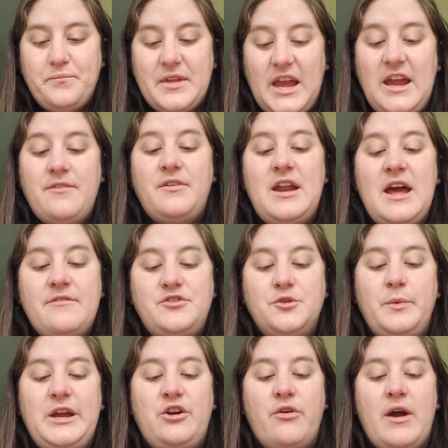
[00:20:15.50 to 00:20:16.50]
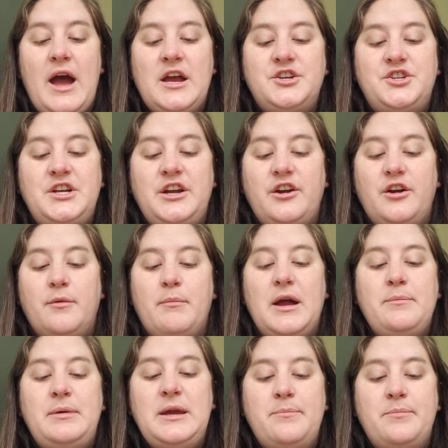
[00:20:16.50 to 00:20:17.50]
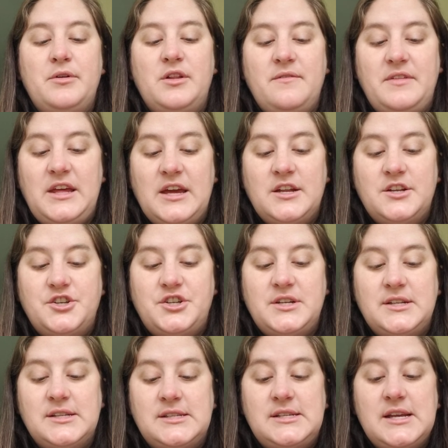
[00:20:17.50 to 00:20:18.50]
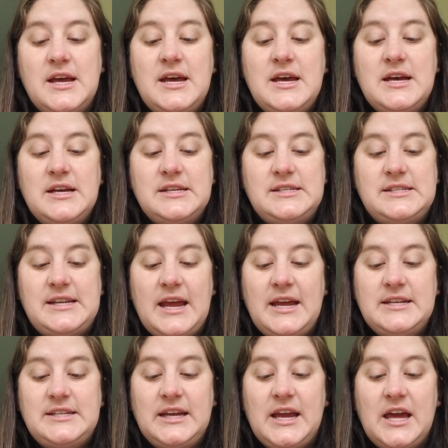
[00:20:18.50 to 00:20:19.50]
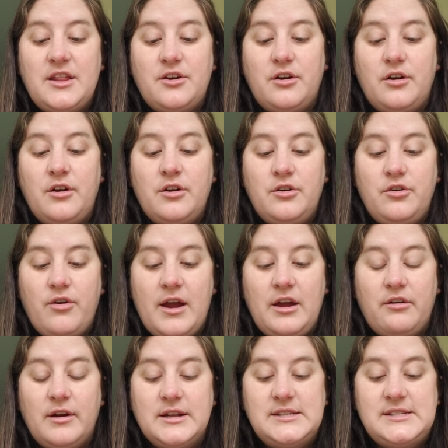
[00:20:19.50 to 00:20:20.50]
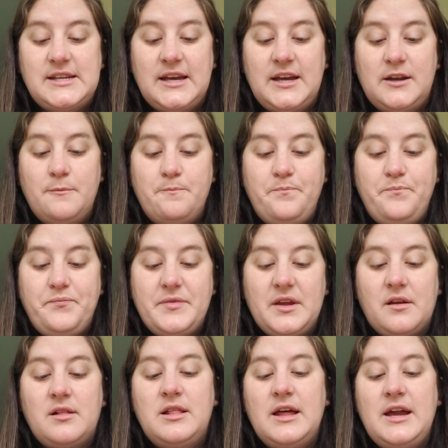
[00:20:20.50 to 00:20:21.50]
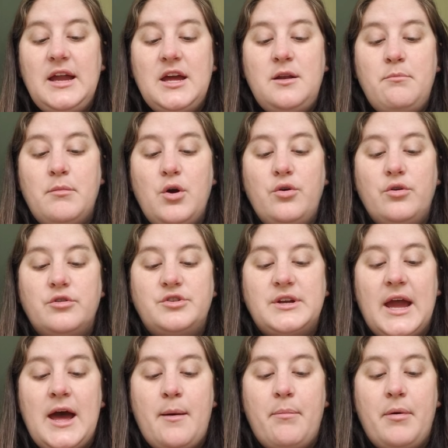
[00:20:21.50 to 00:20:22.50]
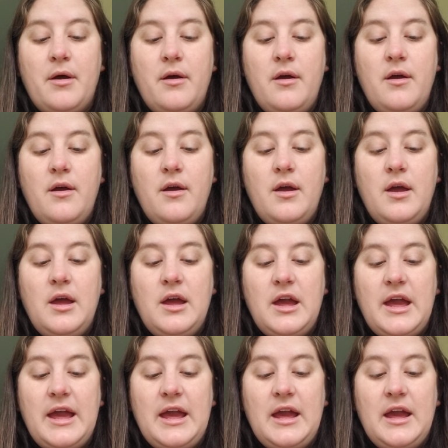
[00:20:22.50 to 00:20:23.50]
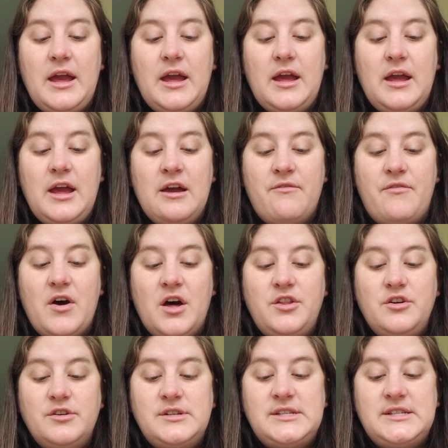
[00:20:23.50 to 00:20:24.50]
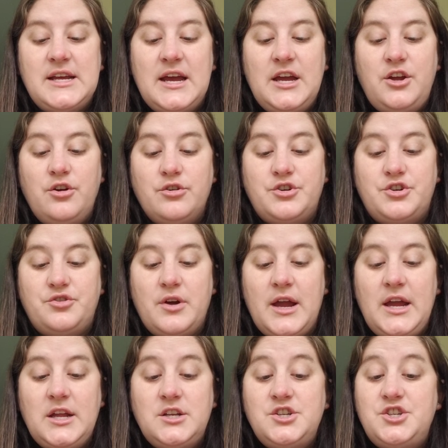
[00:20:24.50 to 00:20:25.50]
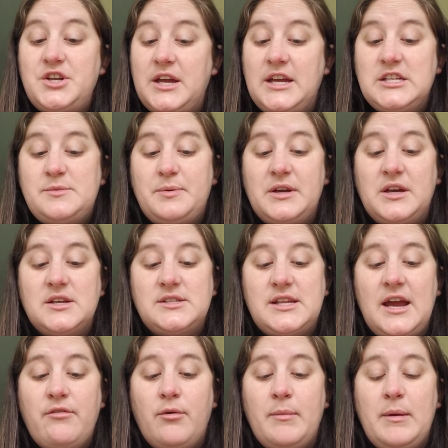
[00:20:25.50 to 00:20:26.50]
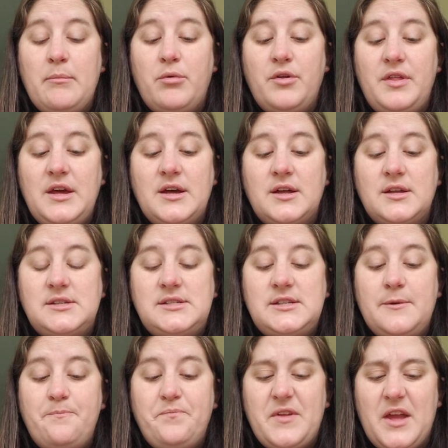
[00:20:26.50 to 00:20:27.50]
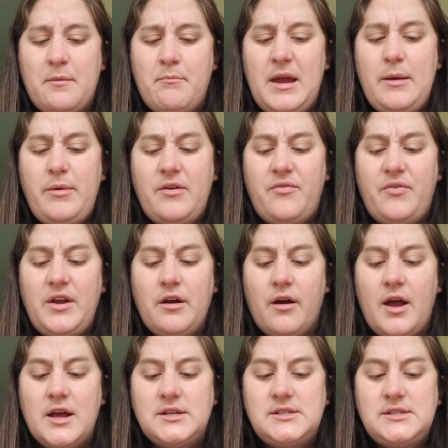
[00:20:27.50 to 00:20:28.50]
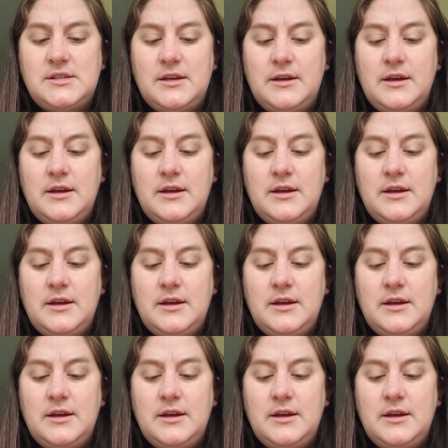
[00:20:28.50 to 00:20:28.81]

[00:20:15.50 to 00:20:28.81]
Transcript: Even after we crashed here, my people of the engines stayed together, Gran-Gran said. Clan Motorskaap. If others say you're strange, it's because they remember this, and maybe fear us.